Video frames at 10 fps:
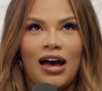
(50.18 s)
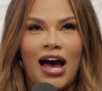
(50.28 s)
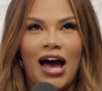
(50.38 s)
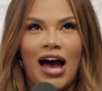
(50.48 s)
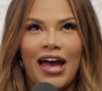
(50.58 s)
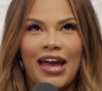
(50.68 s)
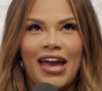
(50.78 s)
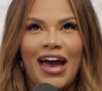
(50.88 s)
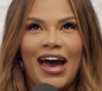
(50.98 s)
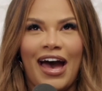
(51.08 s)
I
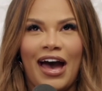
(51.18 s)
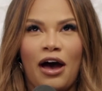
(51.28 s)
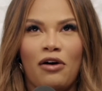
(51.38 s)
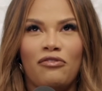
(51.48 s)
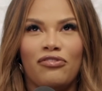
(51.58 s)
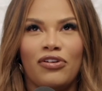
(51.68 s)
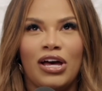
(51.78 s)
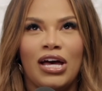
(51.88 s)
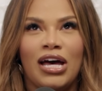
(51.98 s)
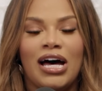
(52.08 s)
have
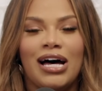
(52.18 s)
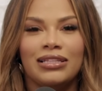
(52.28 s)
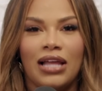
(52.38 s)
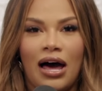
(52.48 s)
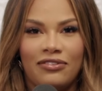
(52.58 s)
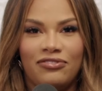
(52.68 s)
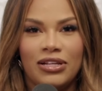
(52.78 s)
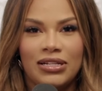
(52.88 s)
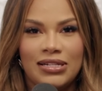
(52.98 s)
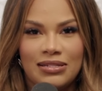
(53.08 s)
a lot of
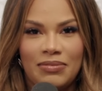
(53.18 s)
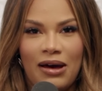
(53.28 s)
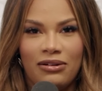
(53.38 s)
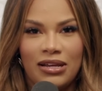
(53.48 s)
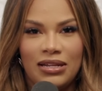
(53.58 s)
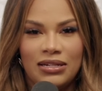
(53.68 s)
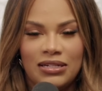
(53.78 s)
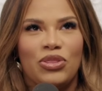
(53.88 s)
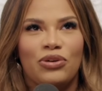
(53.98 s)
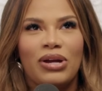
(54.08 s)
feelings about it.
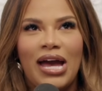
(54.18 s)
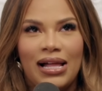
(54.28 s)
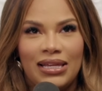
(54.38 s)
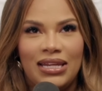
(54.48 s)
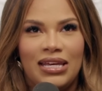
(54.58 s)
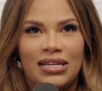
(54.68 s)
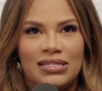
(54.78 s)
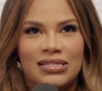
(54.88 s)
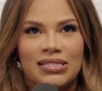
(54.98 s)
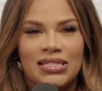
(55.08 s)
The reality
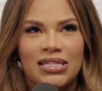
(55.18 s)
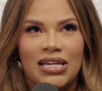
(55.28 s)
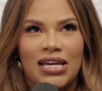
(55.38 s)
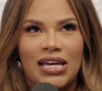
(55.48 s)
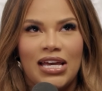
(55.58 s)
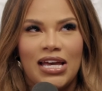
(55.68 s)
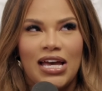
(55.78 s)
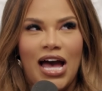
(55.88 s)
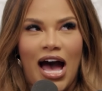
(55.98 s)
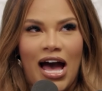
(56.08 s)
is,
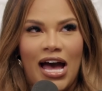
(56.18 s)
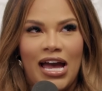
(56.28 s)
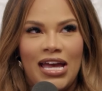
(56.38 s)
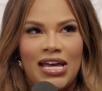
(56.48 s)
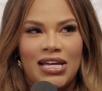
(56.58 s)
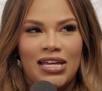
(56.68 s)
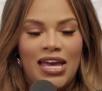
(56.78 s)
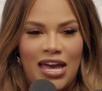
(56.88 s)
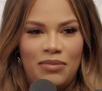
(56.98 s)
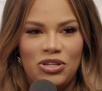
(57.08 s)
I
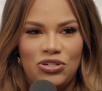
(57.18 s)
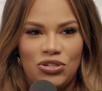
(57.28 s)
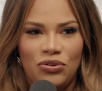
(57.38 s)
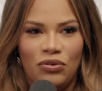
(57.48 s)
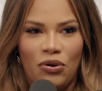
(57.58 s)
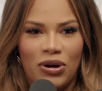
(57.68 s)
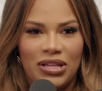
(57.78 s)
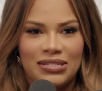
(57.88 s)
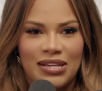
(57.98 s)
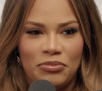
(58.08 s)
came into recording
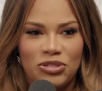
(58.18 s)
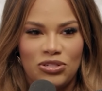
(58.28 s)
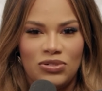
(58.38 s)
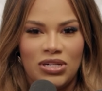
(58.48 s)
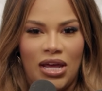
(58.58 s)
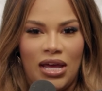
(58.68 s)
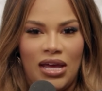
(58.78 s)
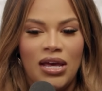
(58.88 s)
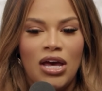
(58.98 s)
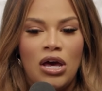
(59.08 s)
this episode
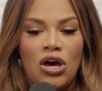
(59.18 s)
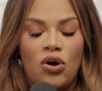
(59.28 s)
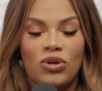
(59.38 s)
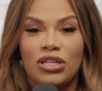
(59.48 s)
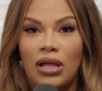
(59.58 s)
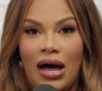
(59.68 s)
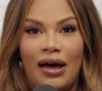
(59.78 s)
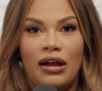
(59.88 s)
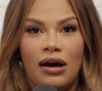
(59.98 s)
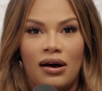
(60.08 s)
today with a
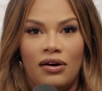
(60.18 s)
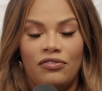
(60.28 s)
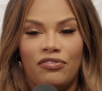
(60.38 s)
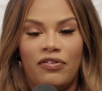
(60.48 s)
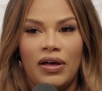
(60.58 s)
lot of